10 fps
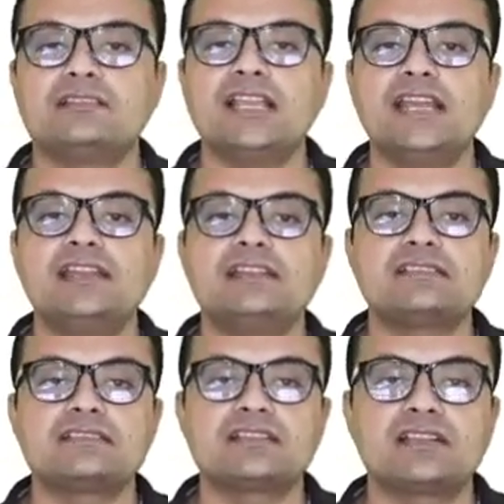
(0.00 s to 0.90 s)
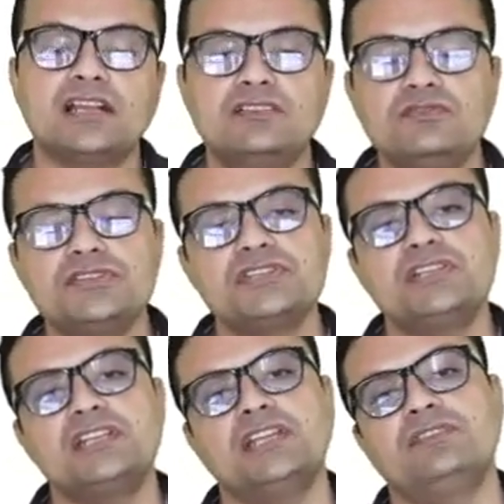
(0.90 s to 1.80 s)
then it is
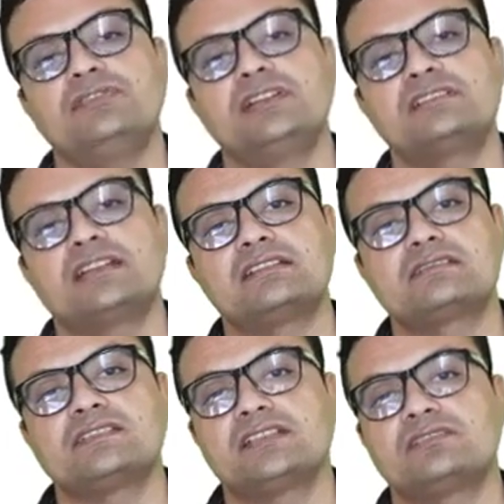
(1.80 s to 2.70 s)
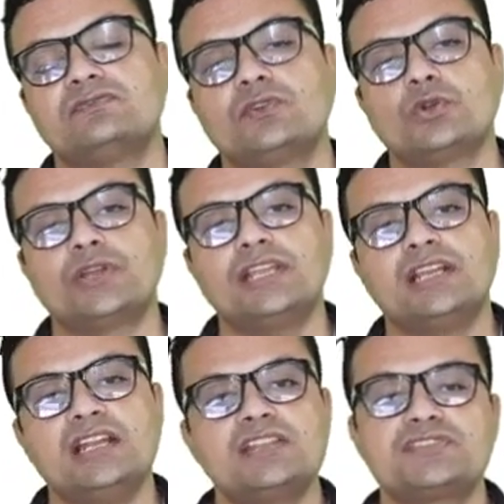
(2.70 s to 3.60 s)
convergent if it satisfies the following
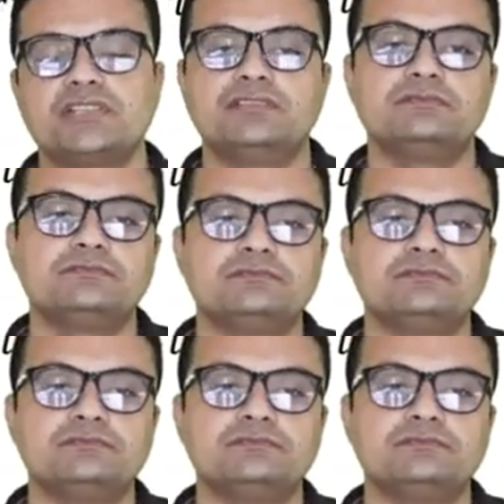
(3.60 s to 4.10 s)
condition.